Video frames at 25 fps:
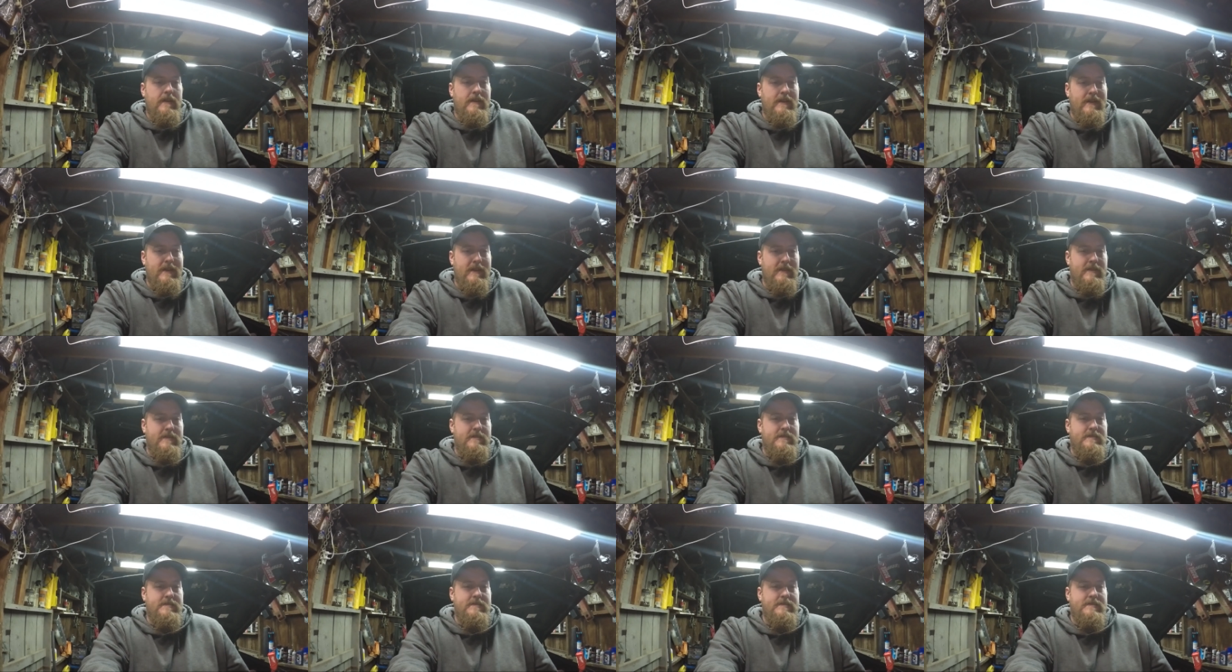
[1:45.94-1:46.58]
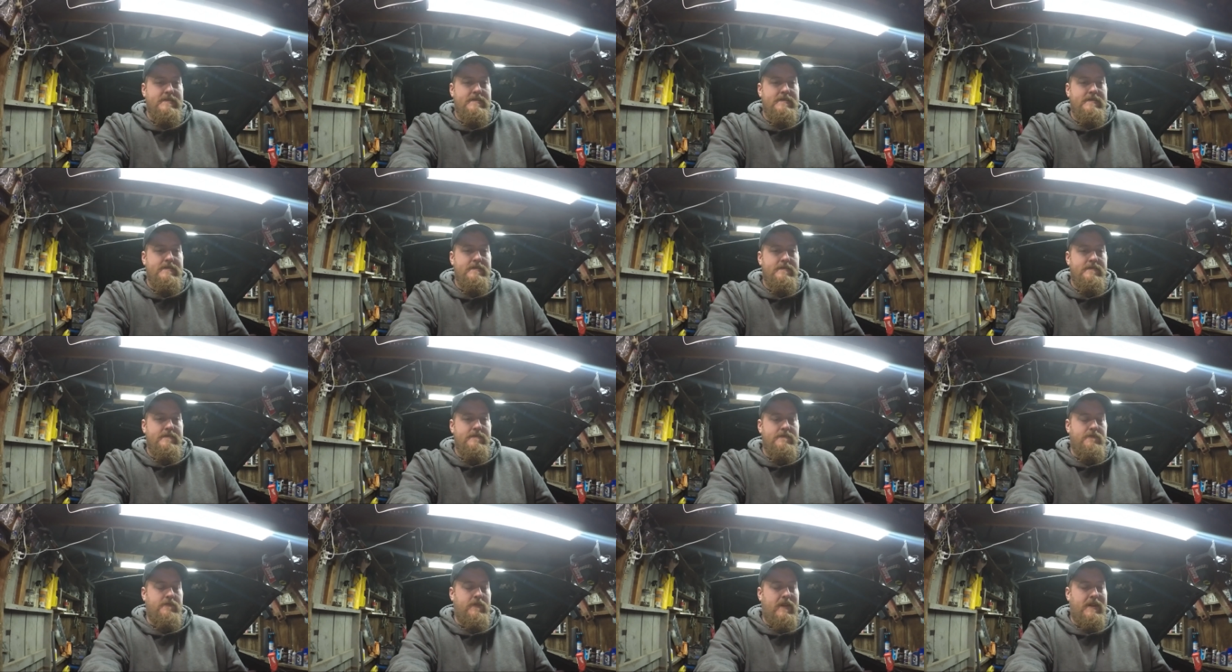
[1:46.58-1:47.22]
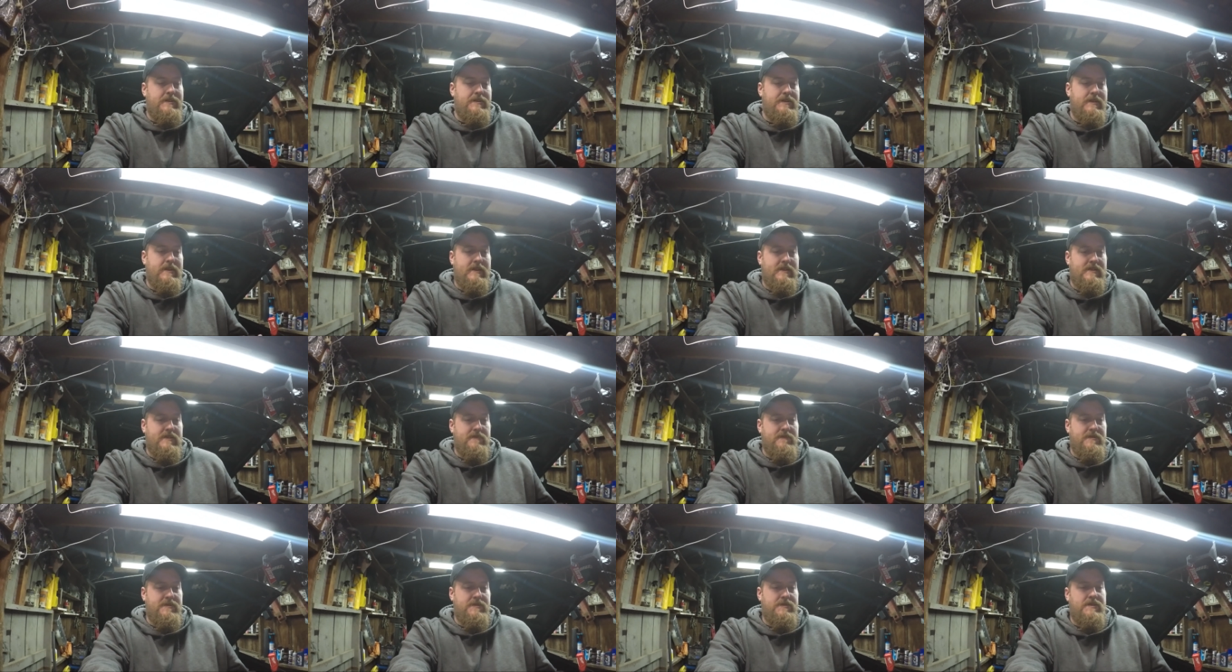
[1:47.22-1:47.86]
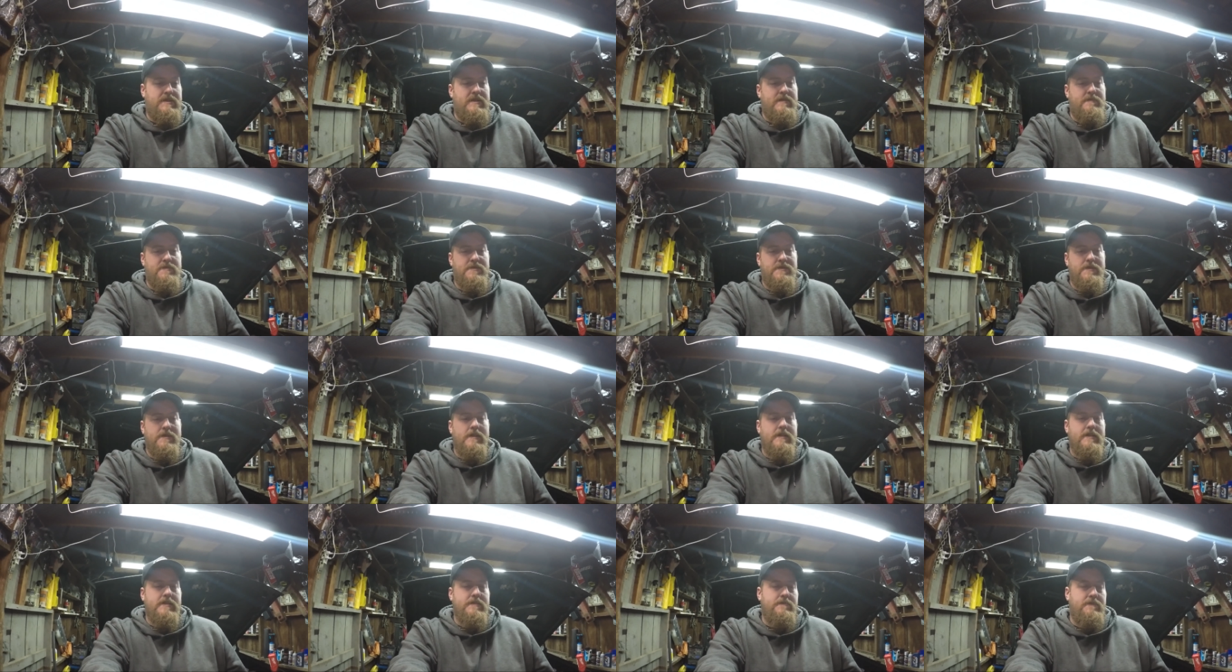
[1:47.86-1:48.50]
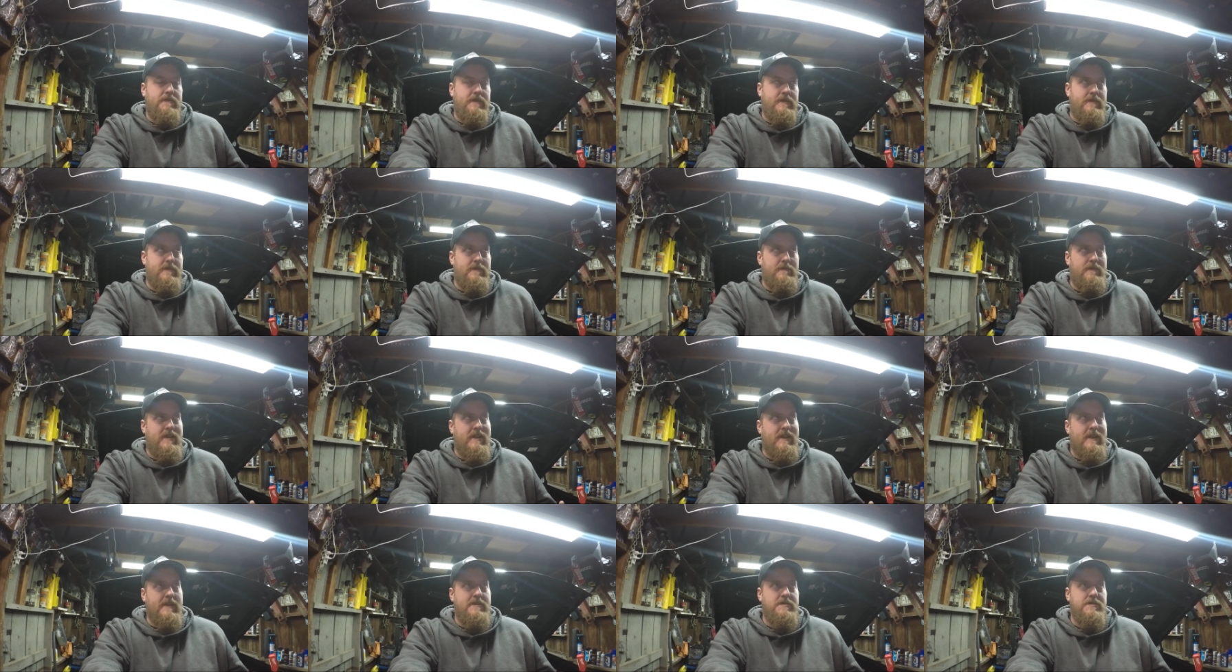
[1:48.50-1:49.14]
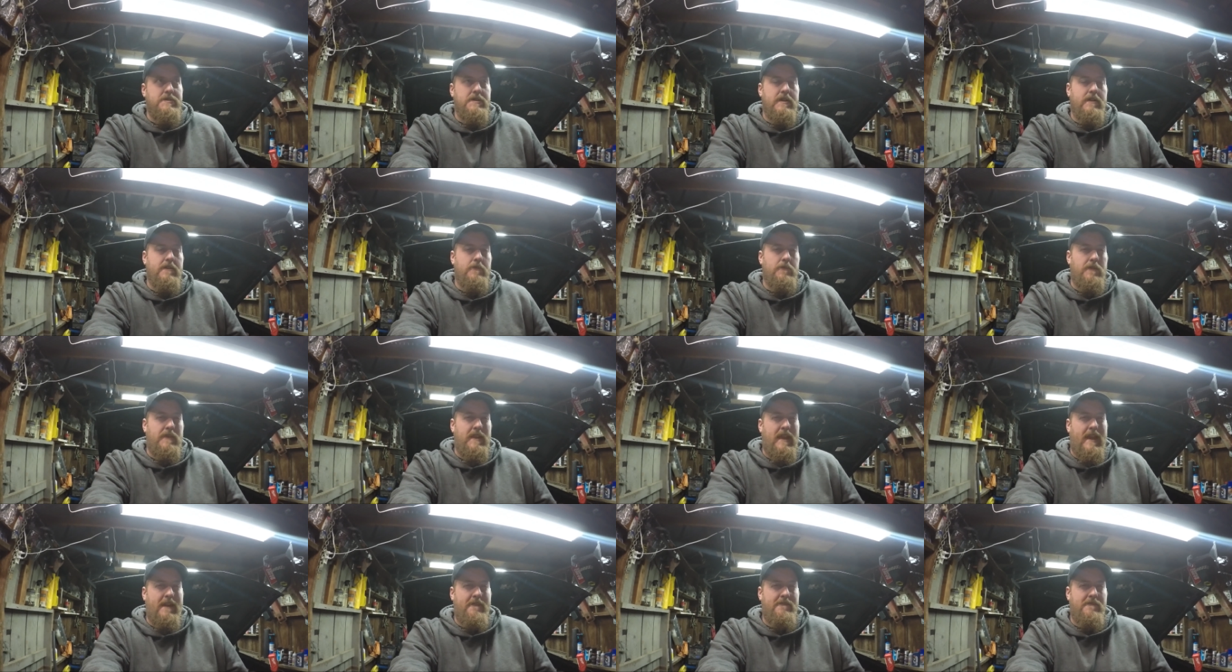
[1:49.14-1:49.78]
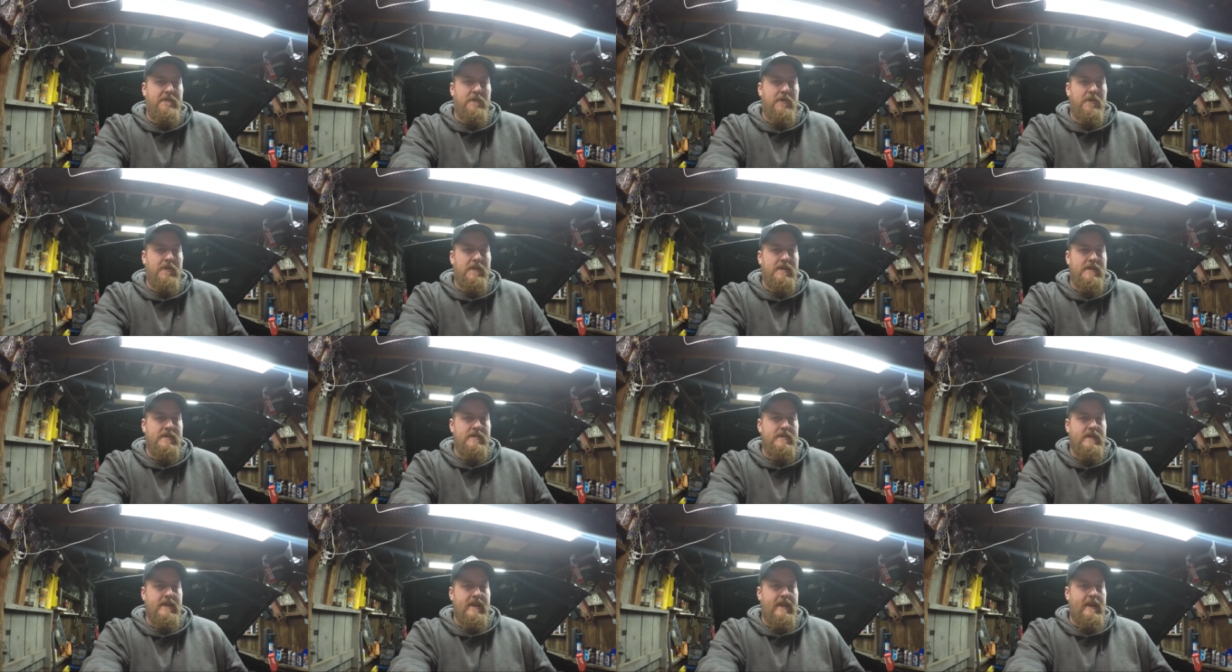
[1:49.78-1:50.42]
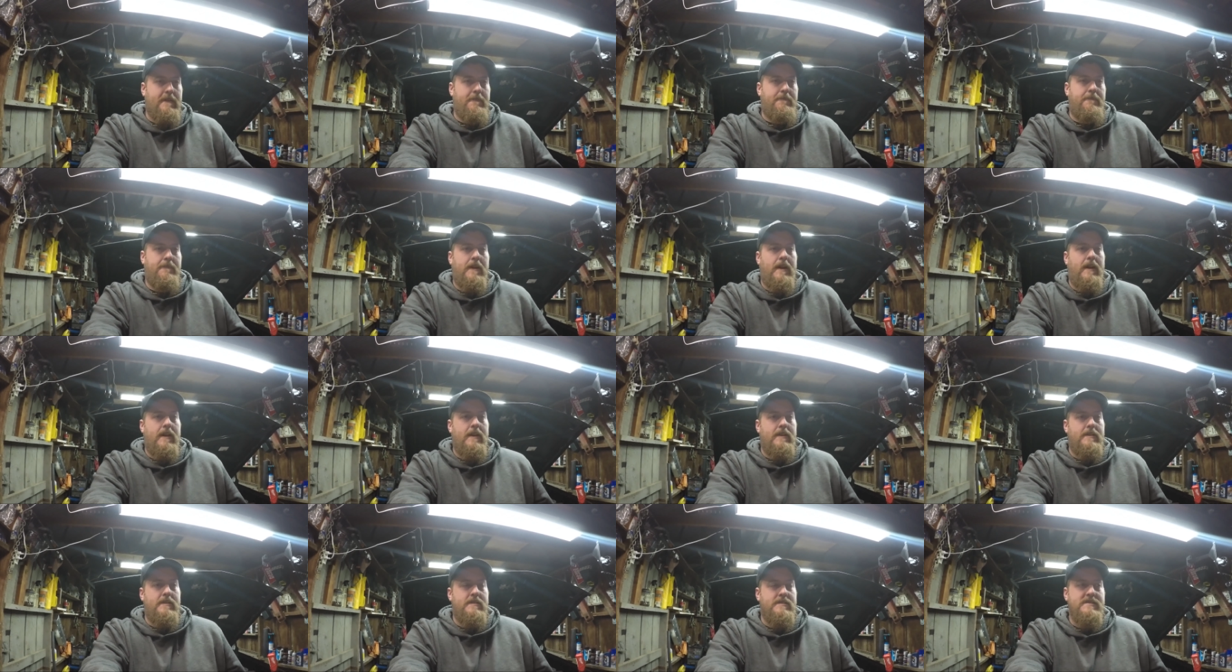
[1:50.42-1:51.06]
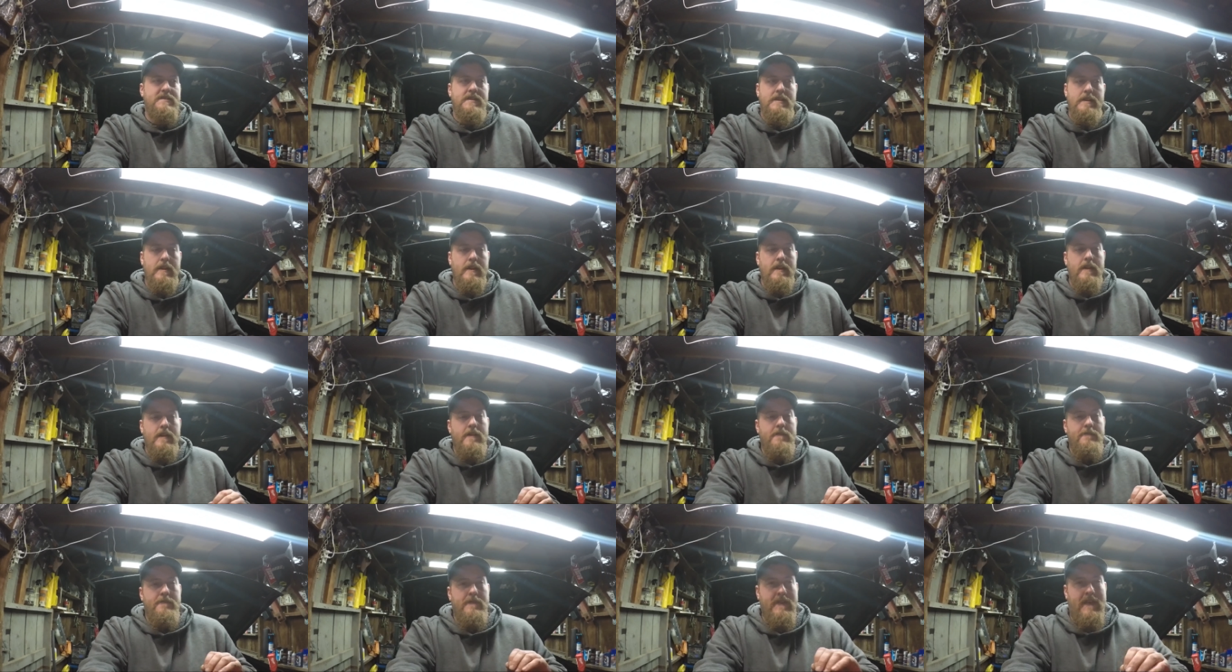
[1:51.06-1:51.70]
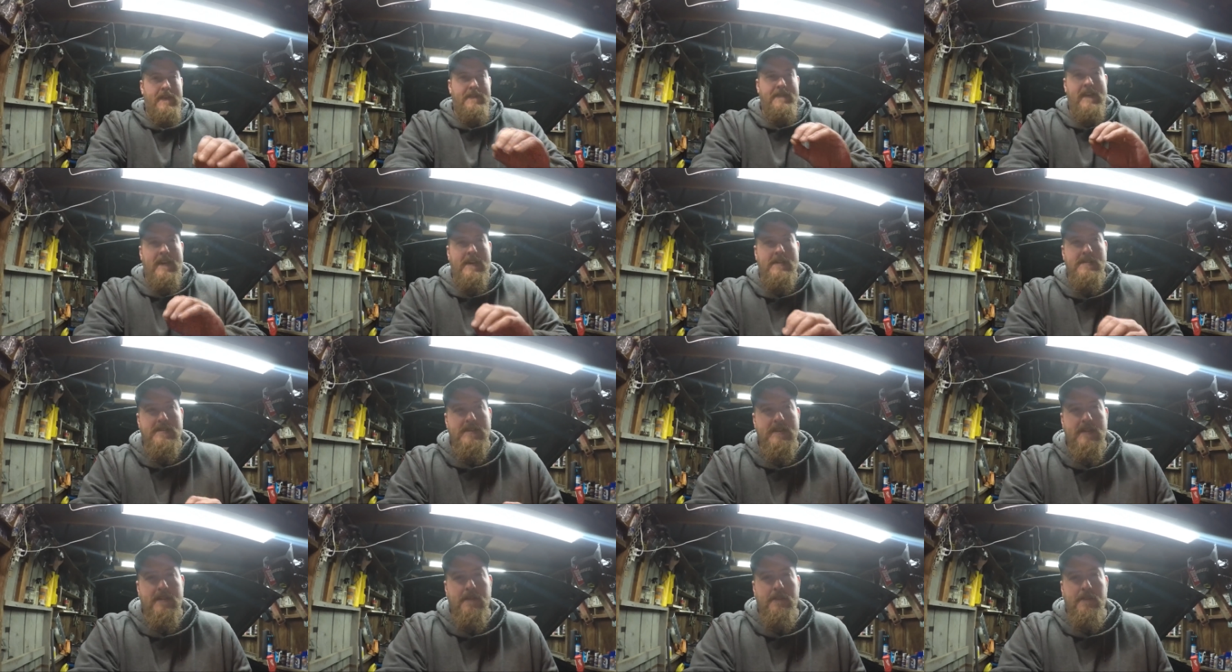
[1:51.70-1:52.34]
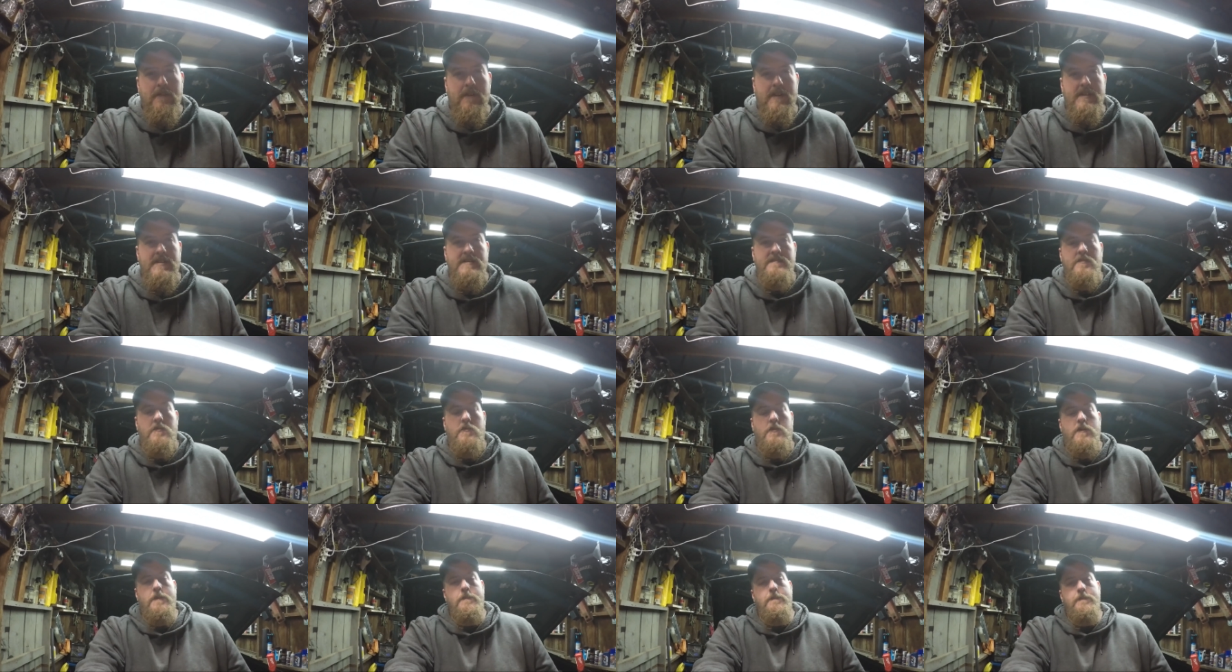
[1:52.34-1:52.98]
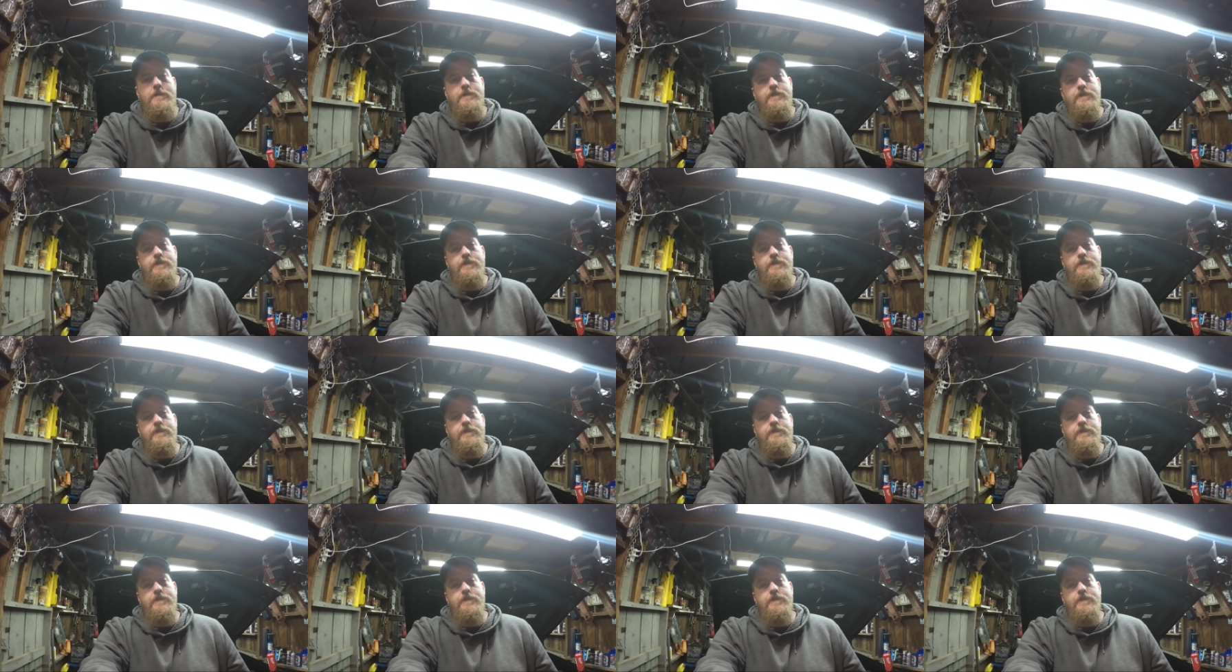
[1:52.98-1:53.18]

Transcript: is well, actually, not so much GM trucks, but the big issue here with the aftermarket EFI is for that thousand dollar price point,